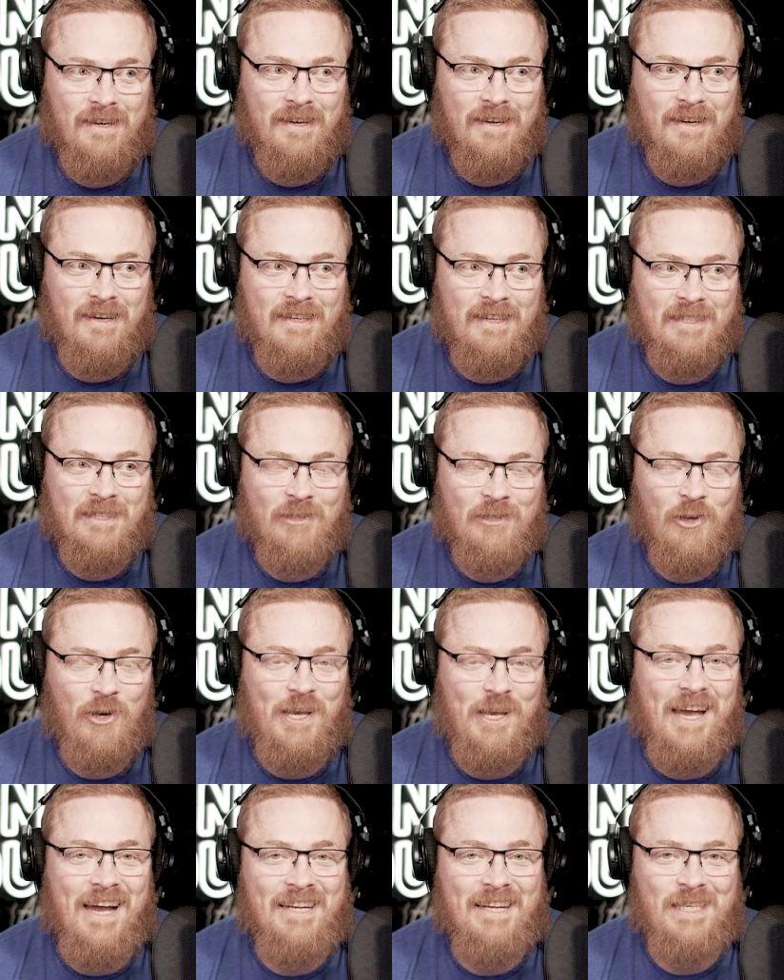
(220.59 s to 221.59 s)
Uh, a lot of
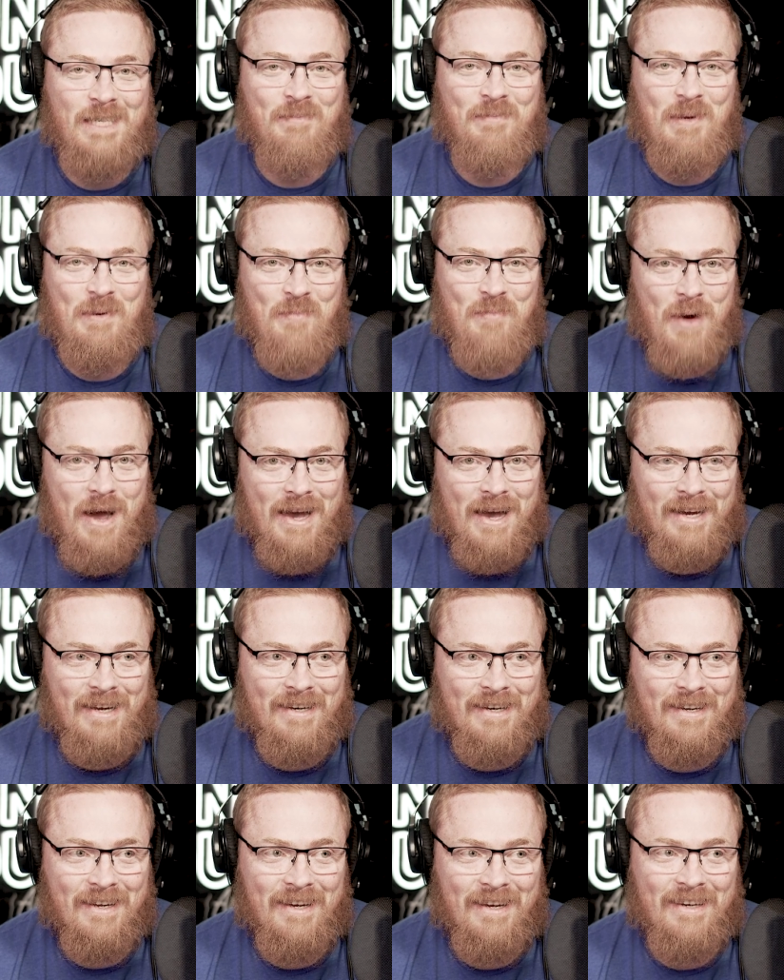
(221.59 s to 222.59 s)
gains have been made.
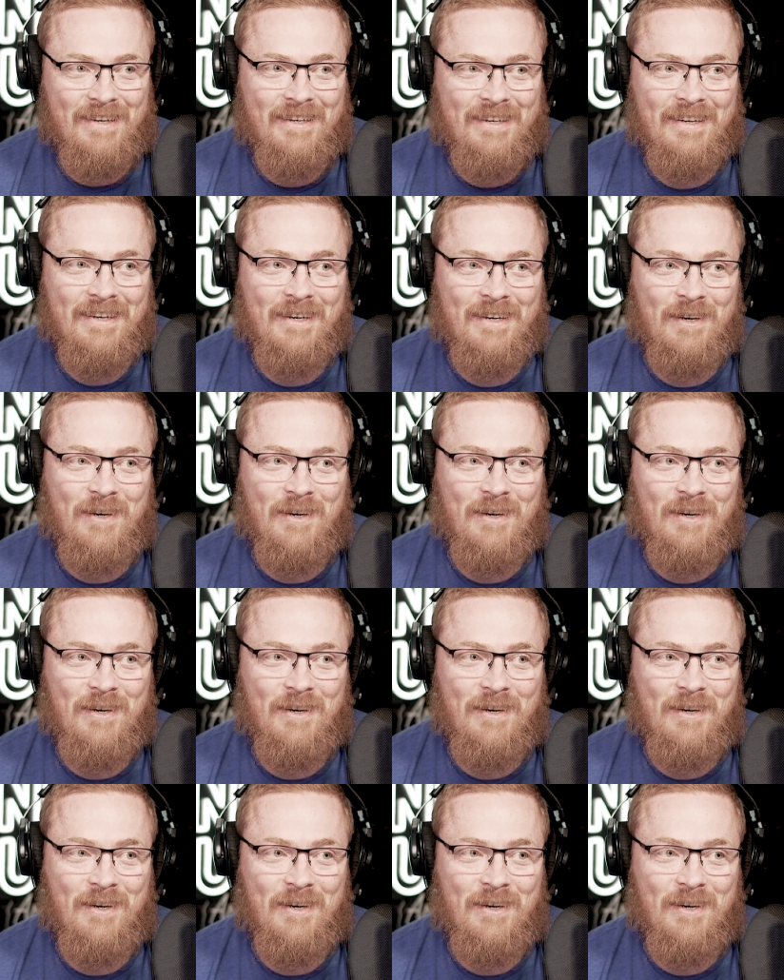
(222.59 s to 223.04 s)
Uh,